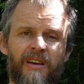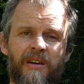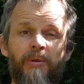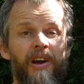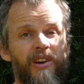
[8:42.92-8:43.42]

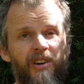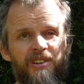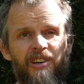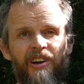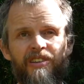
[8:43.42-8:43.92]
by
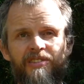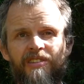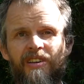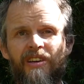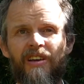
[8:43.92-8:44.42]
contrast,
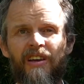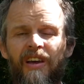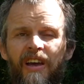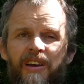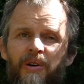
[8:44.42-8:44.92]

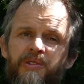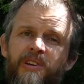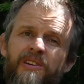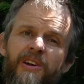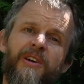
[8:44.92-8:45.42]
he
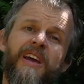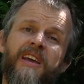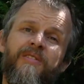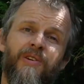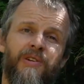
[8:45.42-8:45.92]
also knew
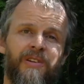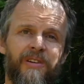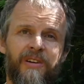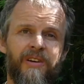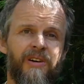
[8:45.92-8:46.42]
evil
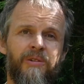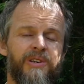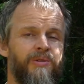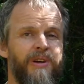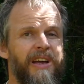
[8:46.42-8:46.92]

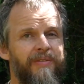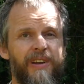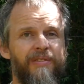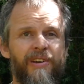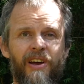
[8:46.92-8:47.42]
which we have
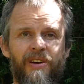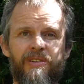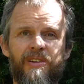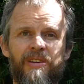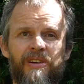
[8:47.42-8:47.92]
never known,
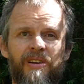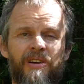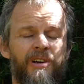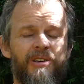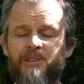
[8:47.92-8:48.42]

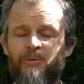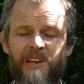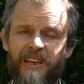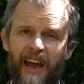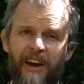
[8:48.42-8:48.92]
which we
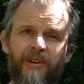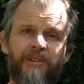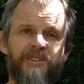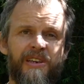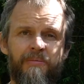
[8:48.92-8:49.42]
cannot
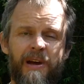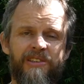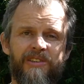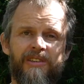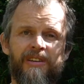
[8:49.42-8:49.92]

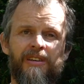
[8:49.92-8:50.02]
imagine,